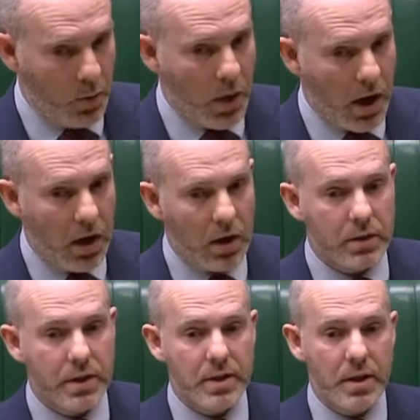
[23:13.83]
we are
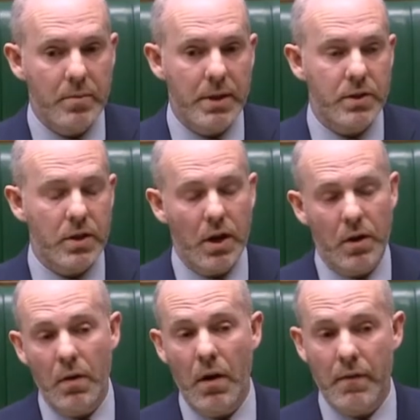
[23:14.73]
determined to
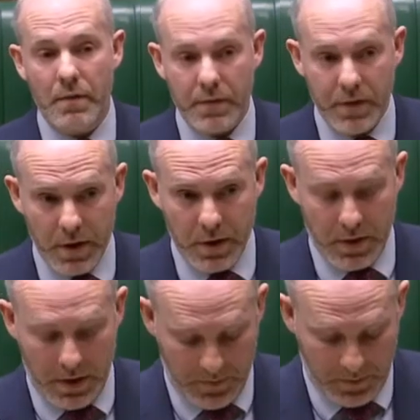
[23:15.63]
go
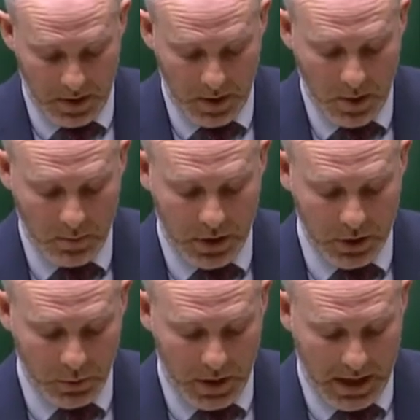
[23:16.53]
further,
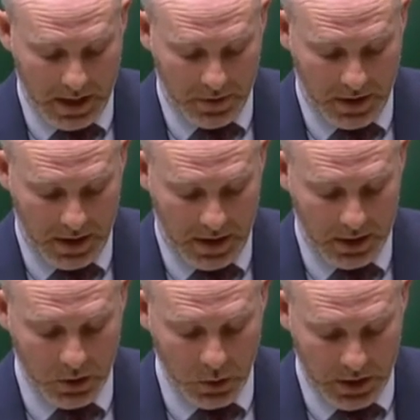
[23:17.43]
because we have the
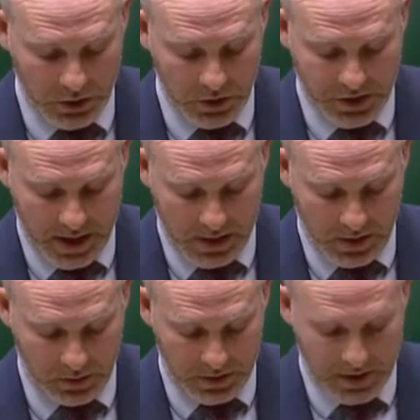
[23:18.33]
talking to
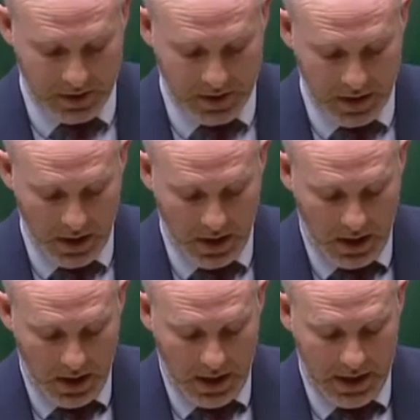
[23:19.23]
stakeholders.
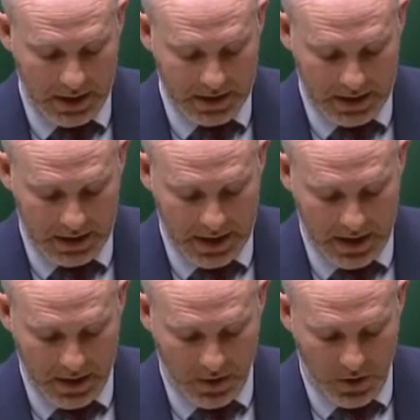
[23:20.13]
It is
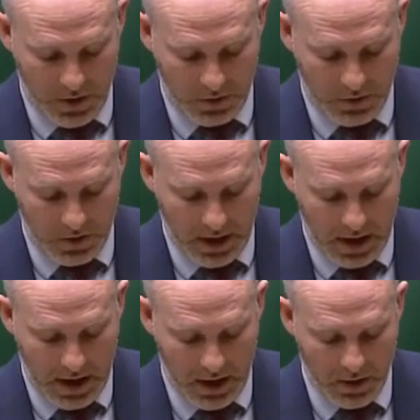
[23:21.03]
clear
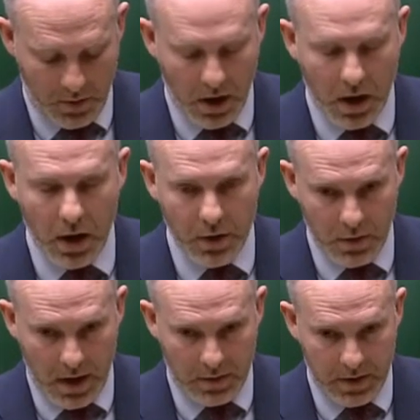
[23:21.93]
that there are
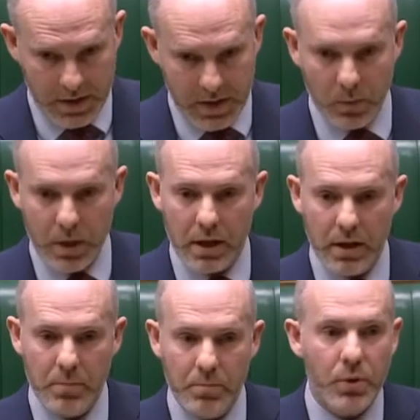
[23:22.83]
other areas that we can
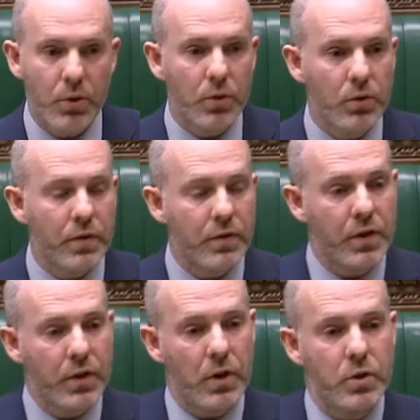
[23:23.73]
improve
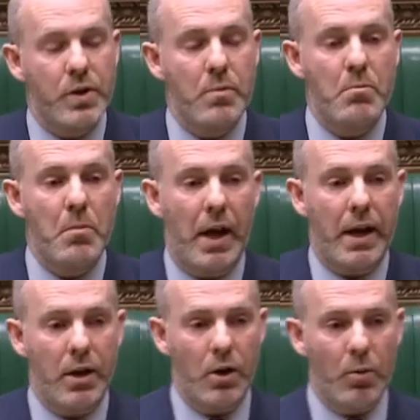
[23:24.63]
for those that
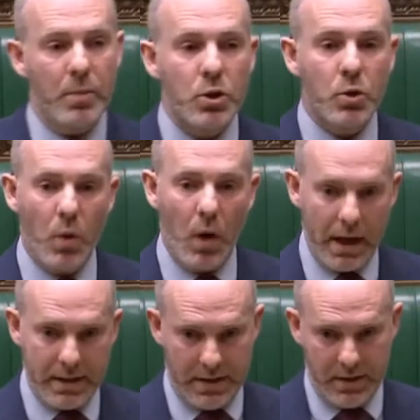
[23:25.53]
might not be
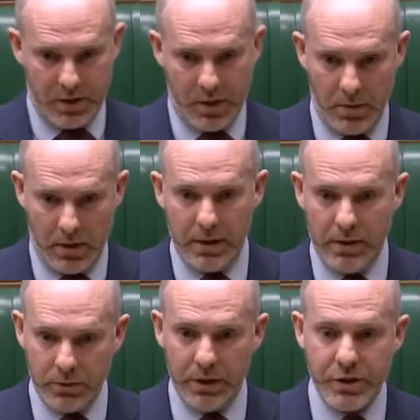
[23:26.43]
quite in the terminal
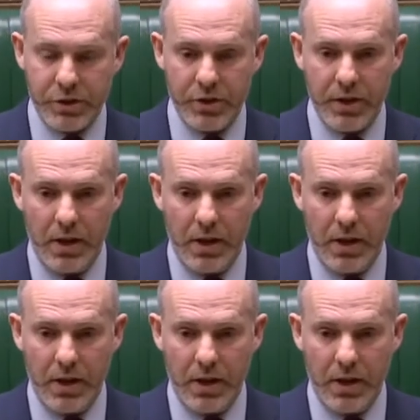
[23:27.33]
illness